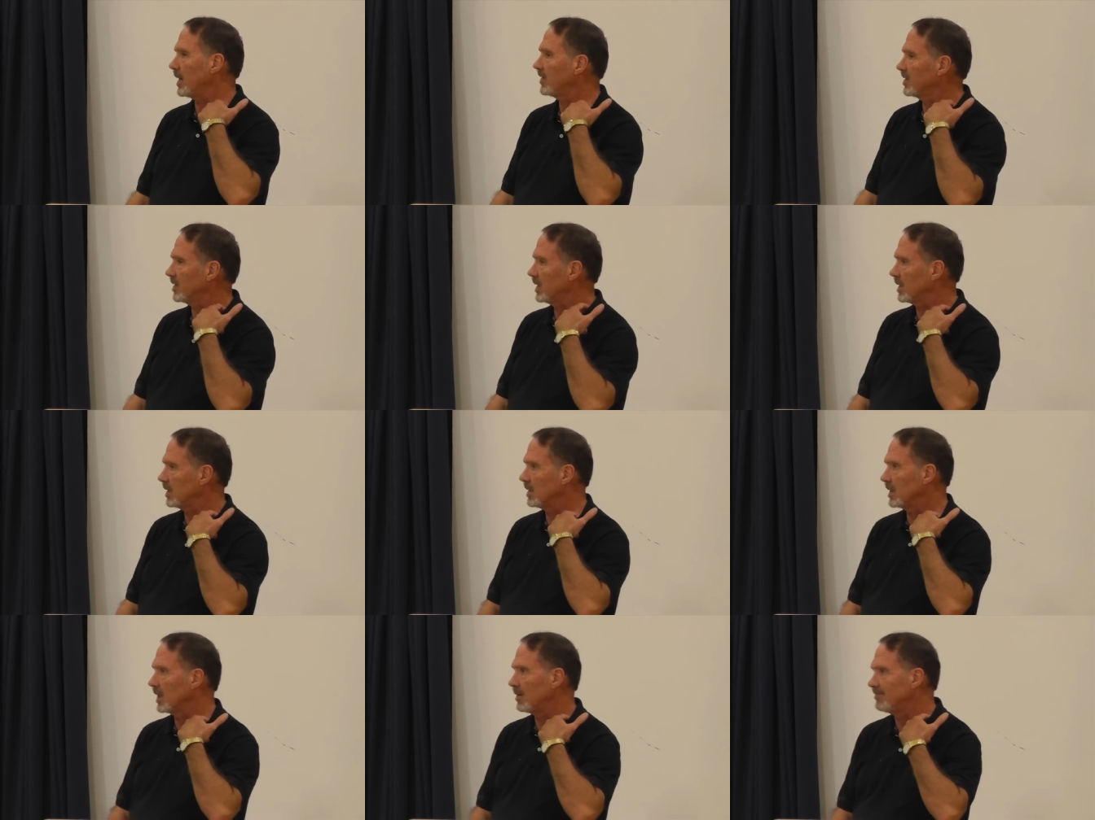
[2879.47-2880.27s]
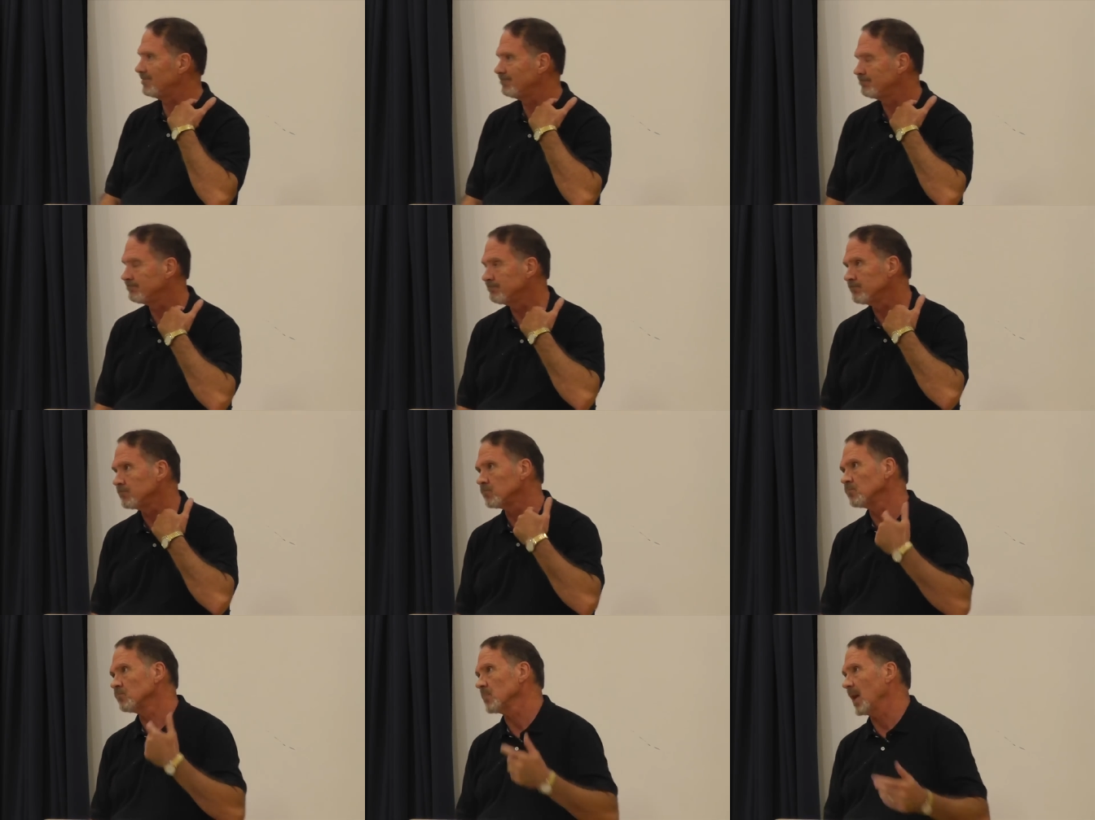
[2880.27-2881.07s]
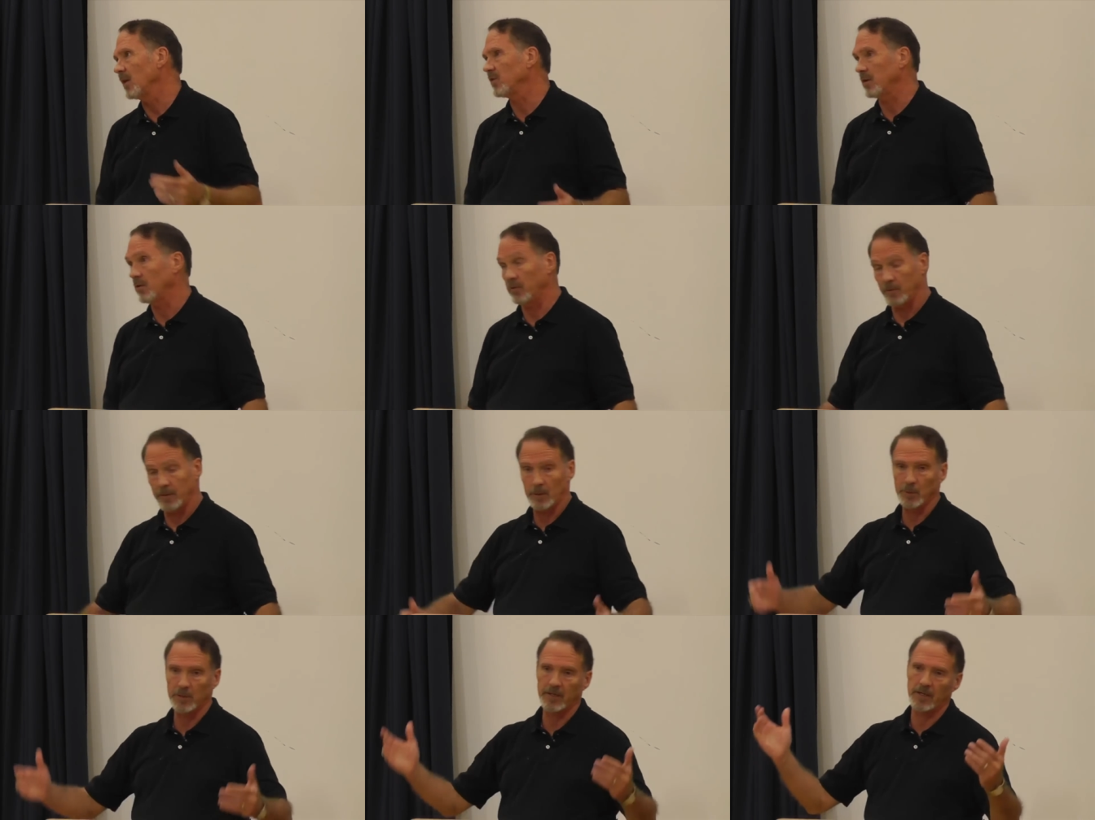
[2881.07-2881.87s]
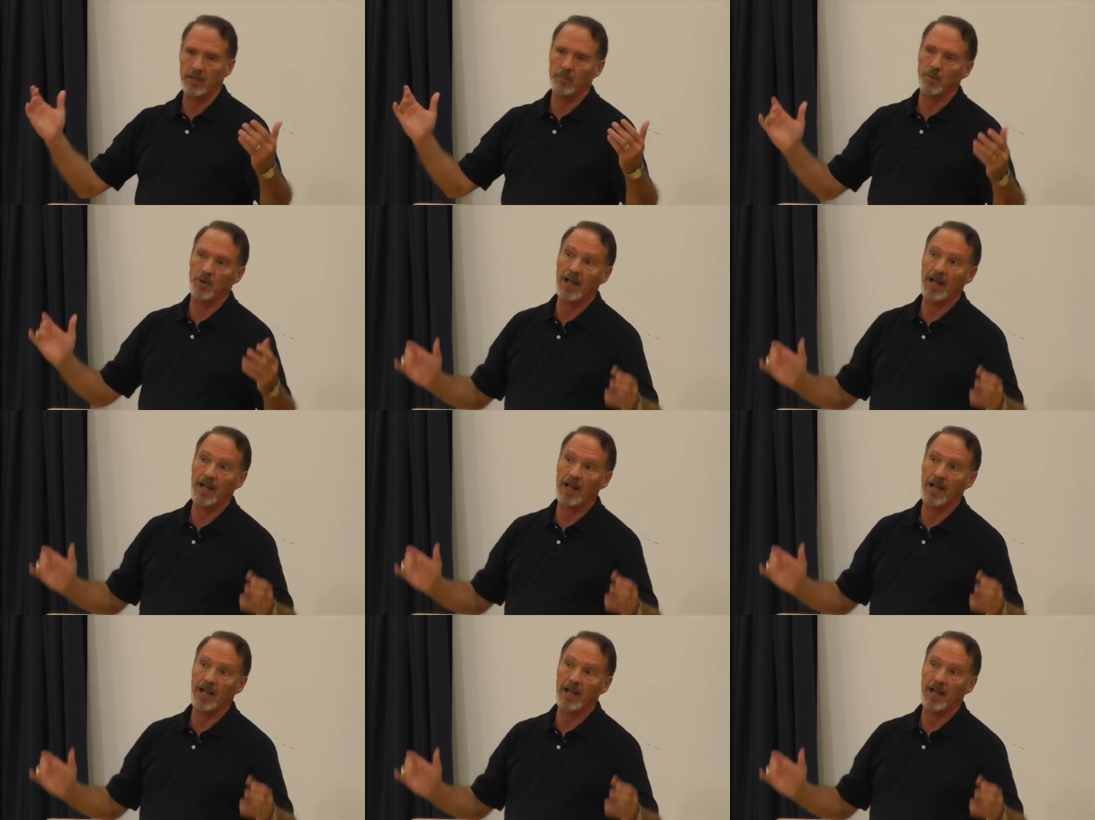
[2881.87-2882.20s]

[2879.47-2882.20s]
I said, "Is there anyone here